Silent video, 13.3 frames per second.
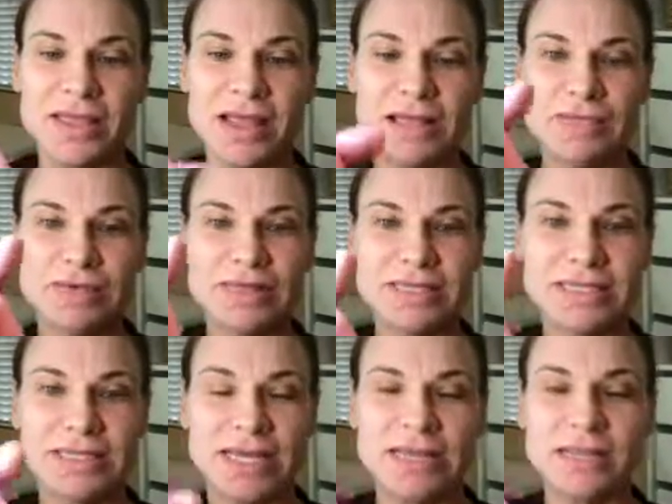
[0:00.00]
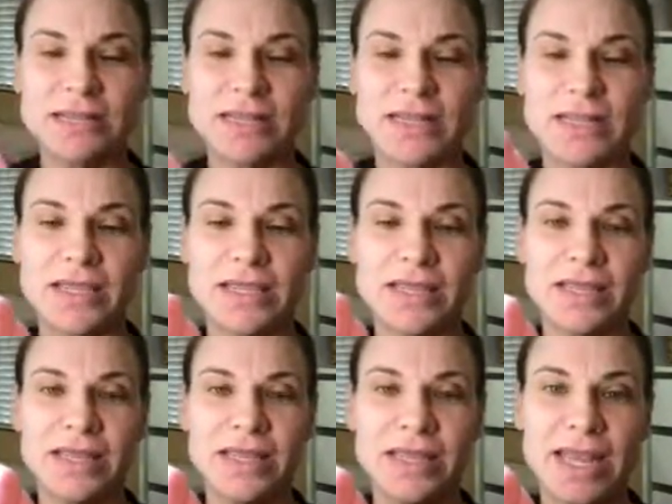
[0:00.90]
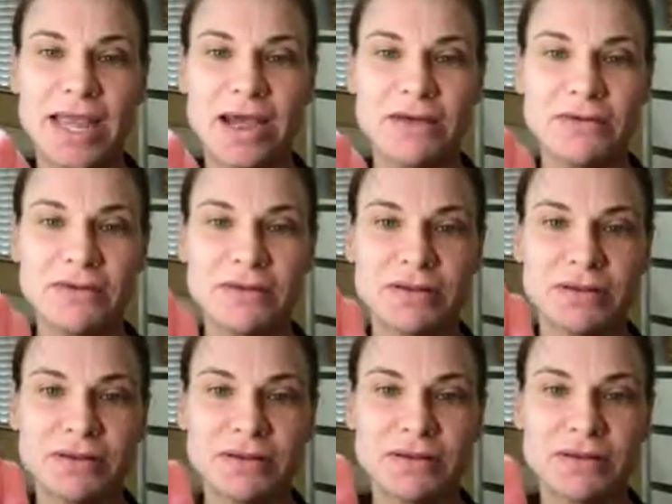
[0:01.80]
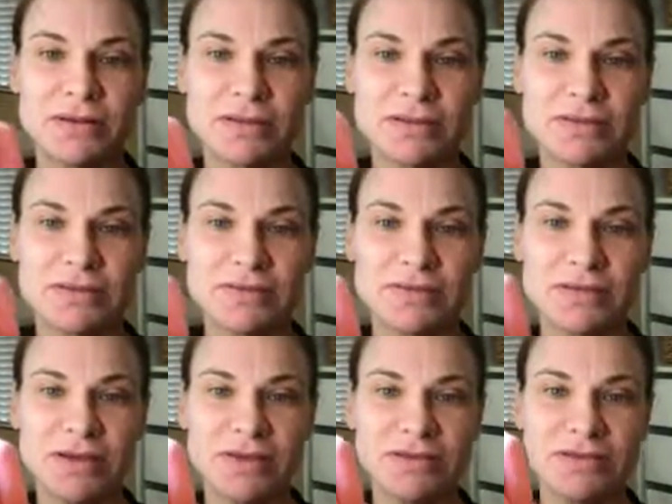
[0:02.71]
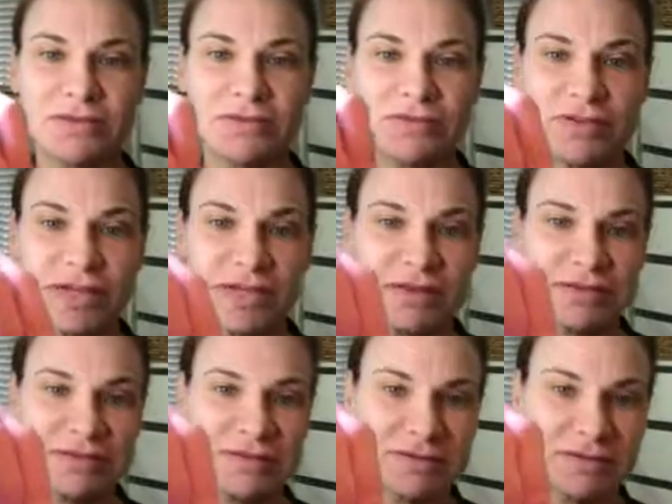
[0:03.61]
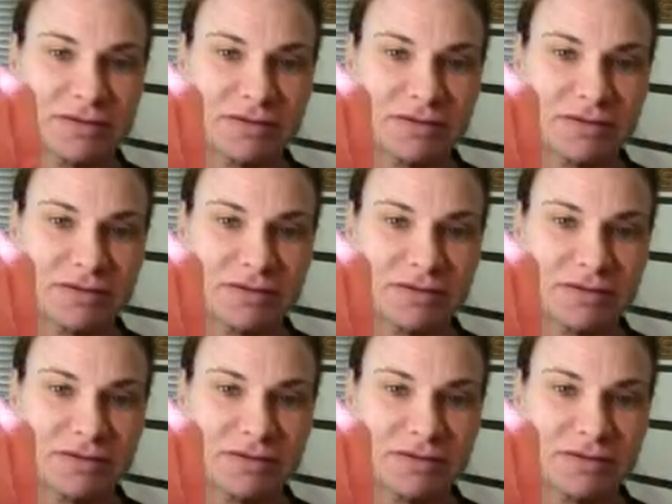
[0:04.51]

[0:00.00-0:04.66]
That's what this side looked like. And now, see all those little flakes?